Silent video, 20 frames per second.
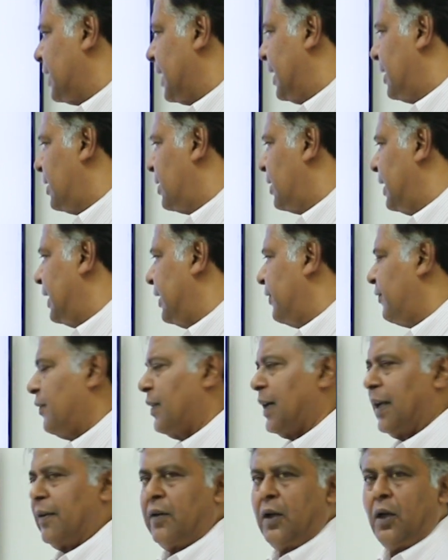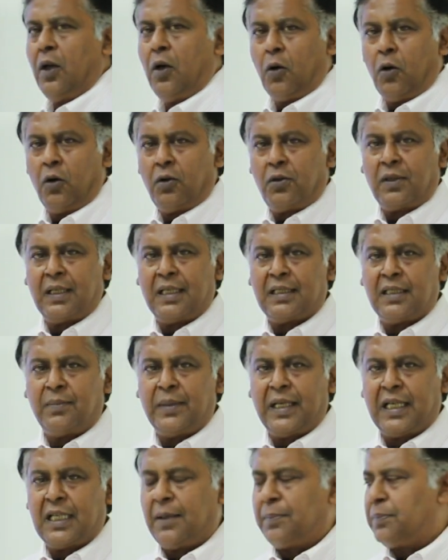and a relief valve all together
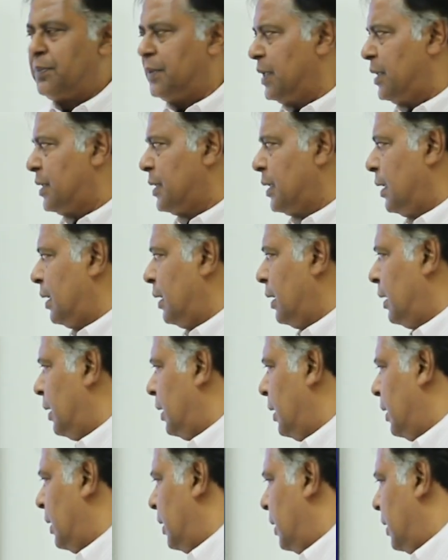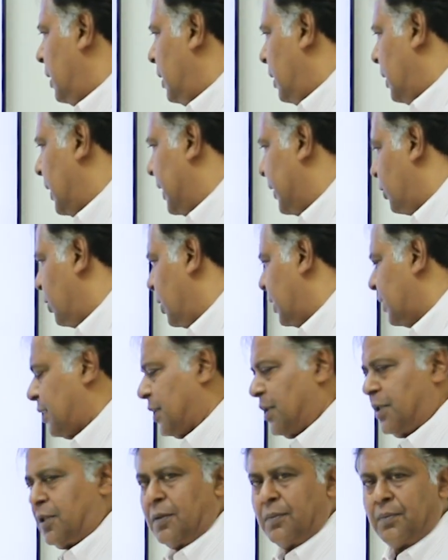make up this hydraulic
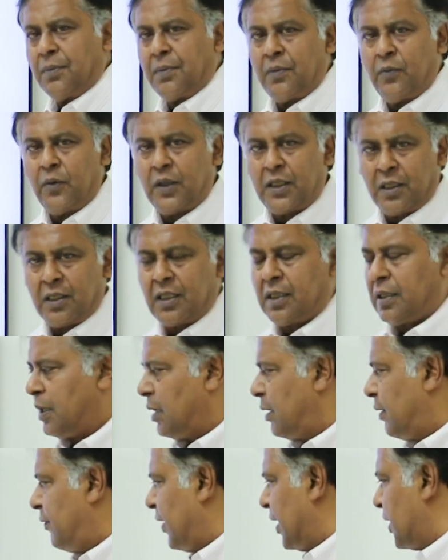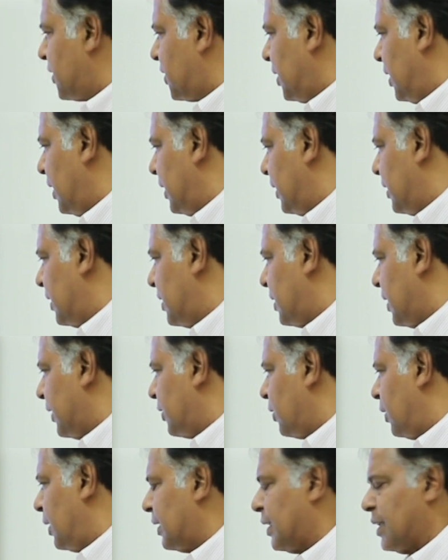system, which is functional in this
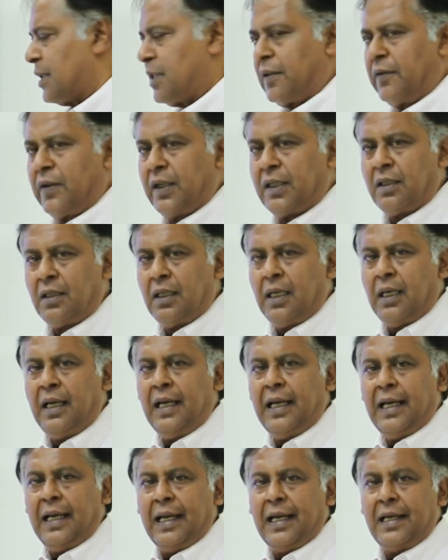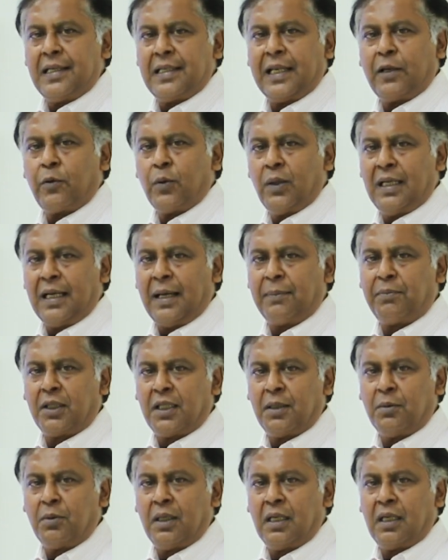hydraulic excavator. It's equally
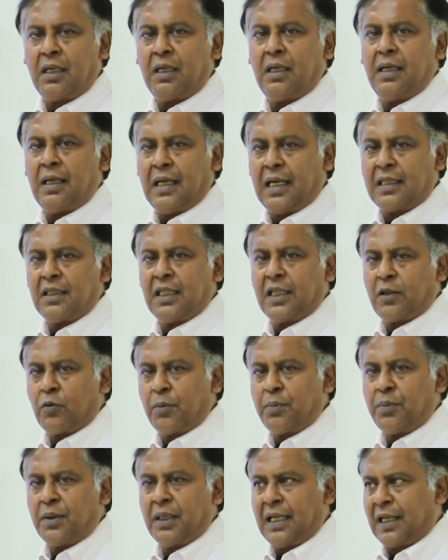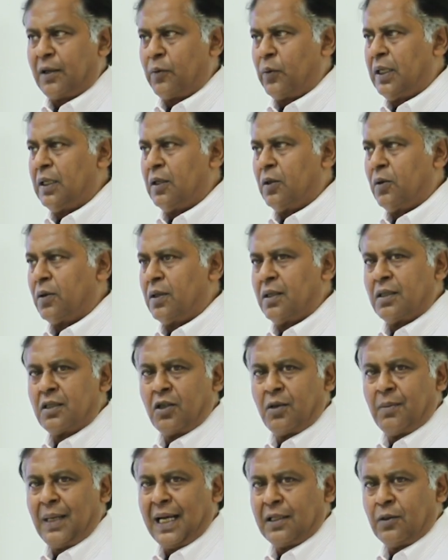applicable in other equipment like wheel loaders
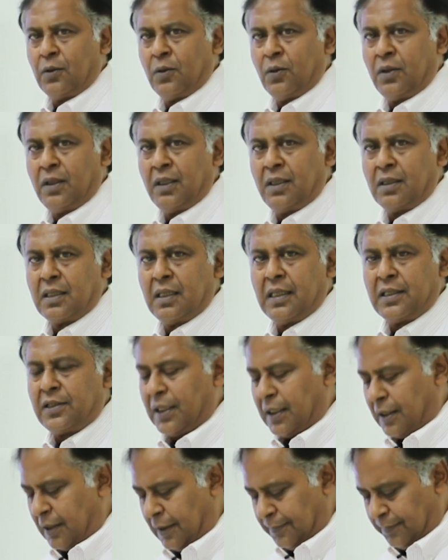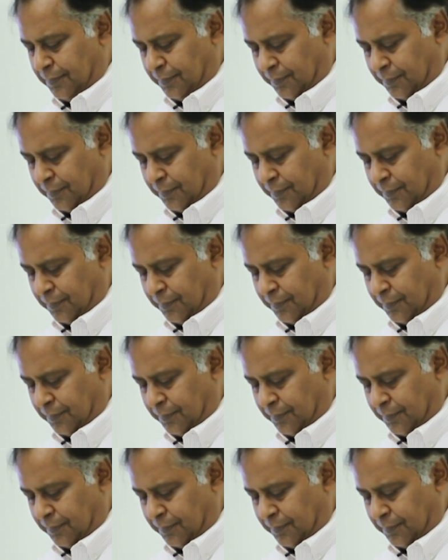or backhoe loaders, etc.